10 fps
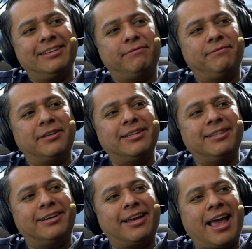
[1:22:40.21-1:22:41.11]
they're filling
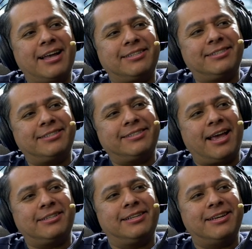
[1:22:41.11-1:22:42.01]
their gas
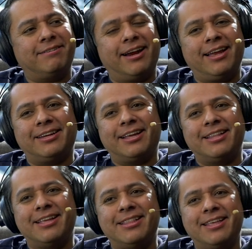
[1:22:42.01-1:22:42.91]
gasoline right,
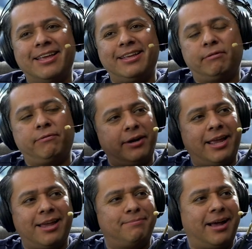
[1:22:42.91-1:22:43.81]
and then they, yeah. they
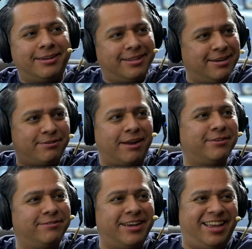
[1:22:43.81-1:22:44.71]
forget about it. They drive
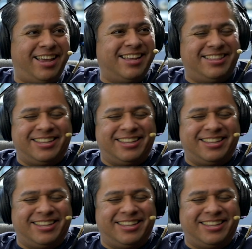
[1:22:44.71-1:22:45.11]
away.